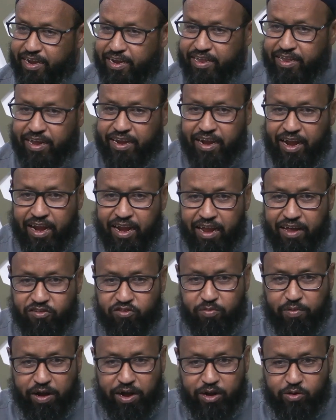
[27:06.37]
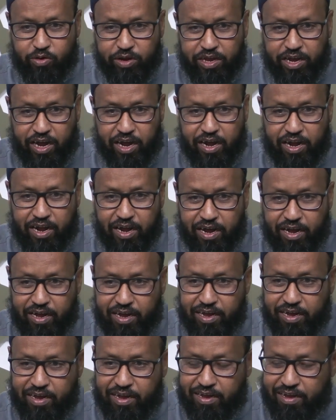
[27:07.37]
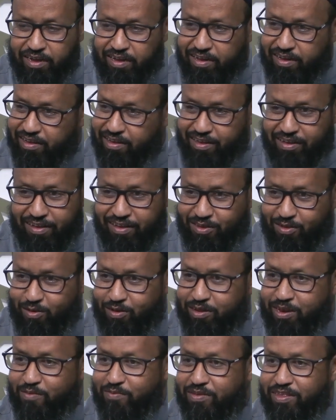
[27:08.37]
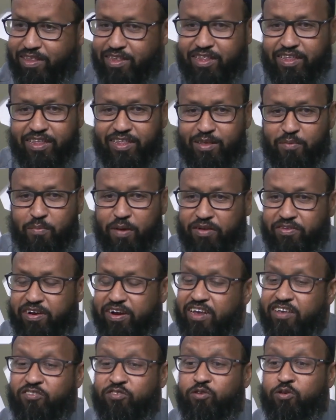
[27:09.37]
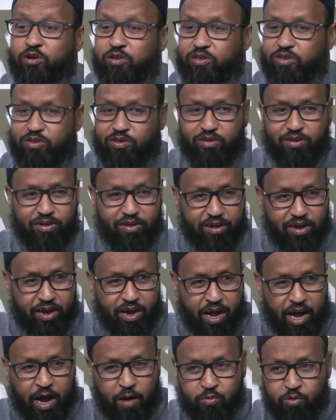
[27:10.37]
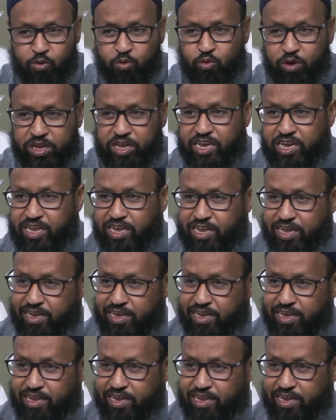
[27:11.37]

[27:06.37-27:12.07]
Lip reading: And Allah subhanahu wa ta'ala told him, the matter is not how you want it,